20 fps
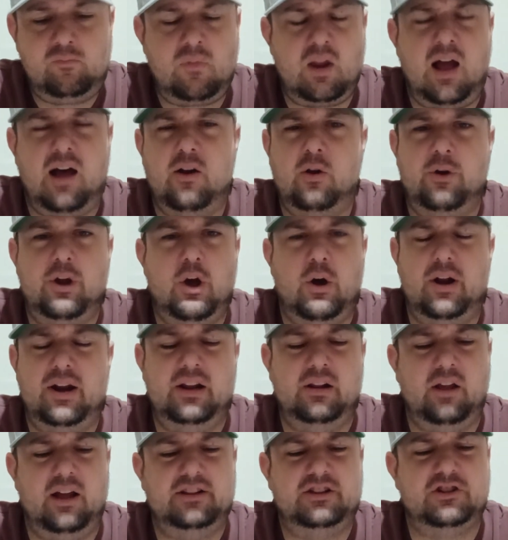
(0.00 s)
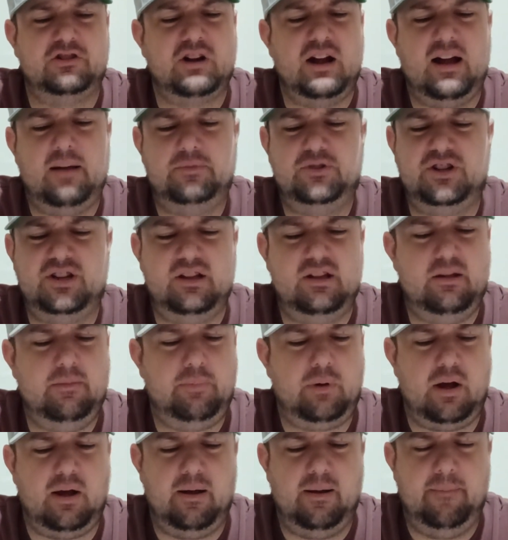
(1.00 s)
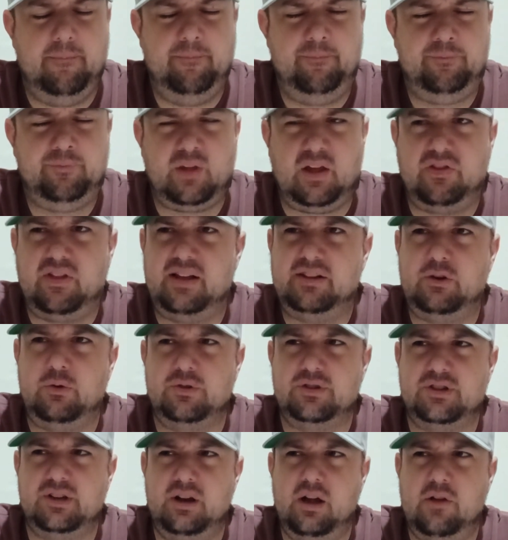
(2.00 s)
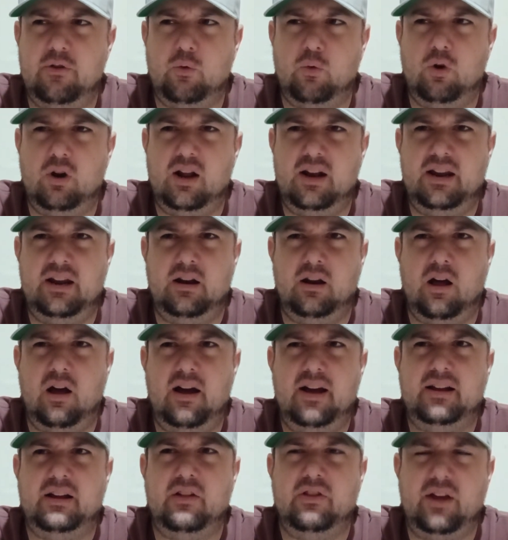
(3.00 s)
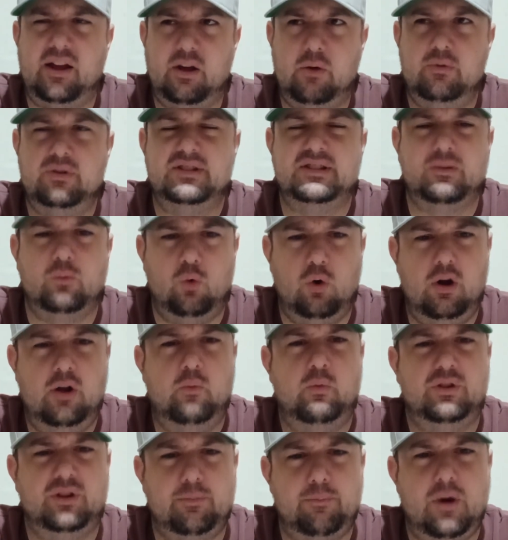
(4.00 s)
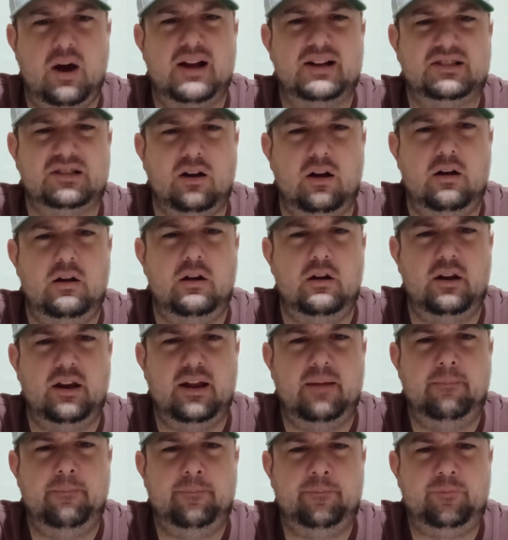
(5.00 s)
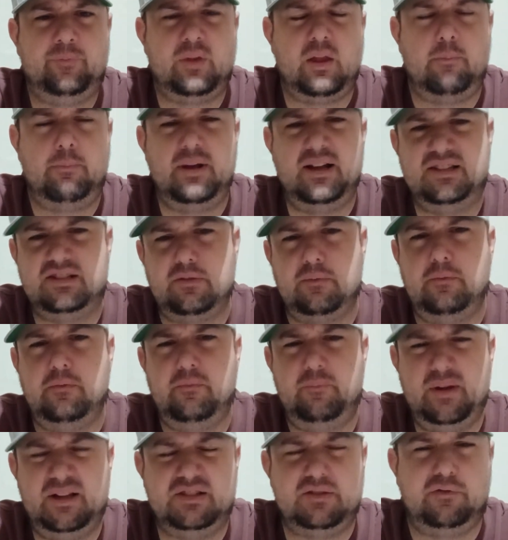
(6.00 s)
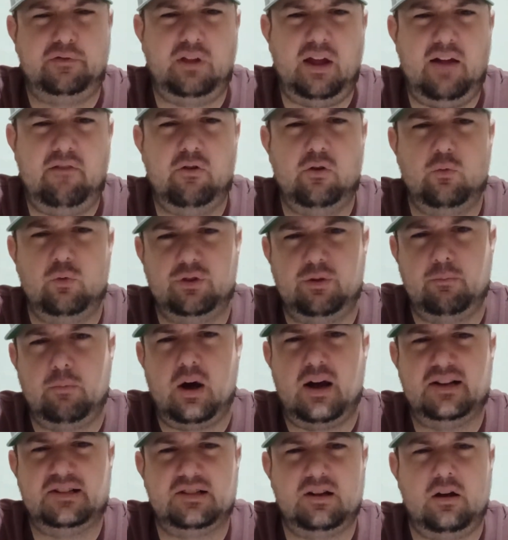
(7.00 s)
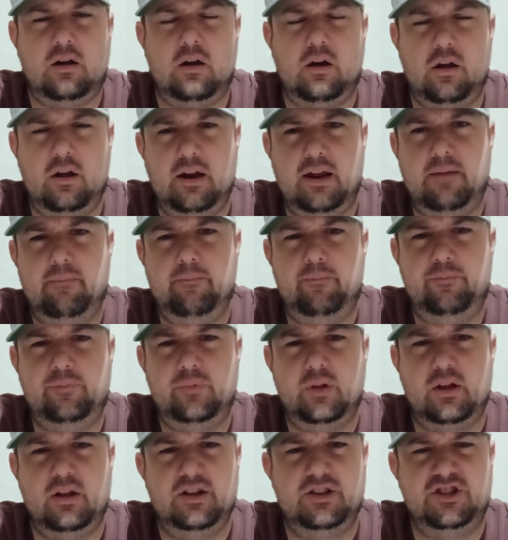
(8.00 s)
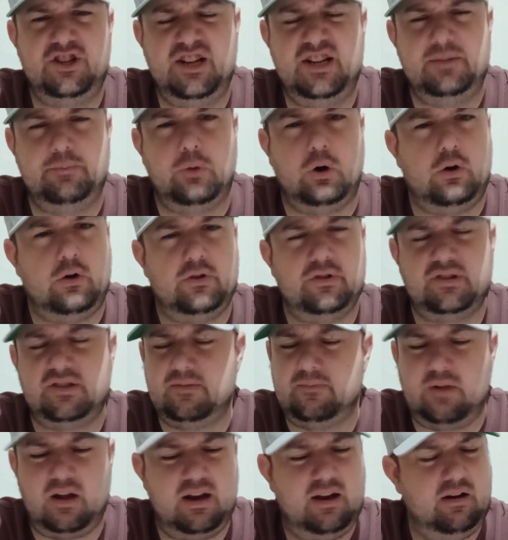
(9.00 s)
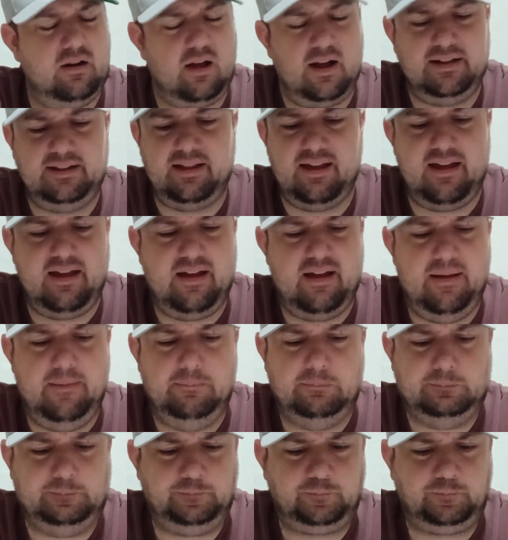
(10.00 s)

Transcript: I don't know. I didn't like the crab chip. I think there was another one I didn't like. I think it was the one with the Mike's Hot Honey, the pizza flavored with the Mike's Hot Honey cheese balls. I didn't like that.